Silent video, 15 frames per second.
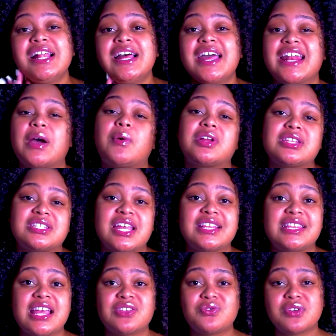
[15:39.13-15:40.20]
And I want to say
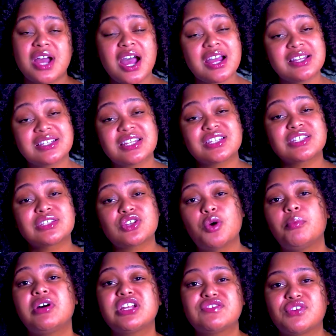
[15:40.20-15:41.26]
thank you guys so
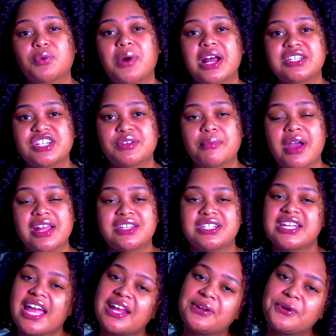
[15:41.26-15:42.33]
much for watching my
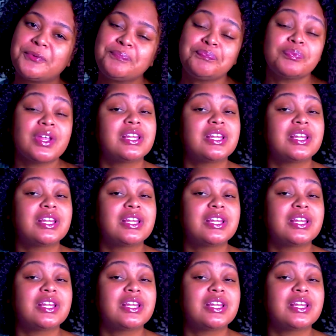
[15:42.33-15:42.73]
channel.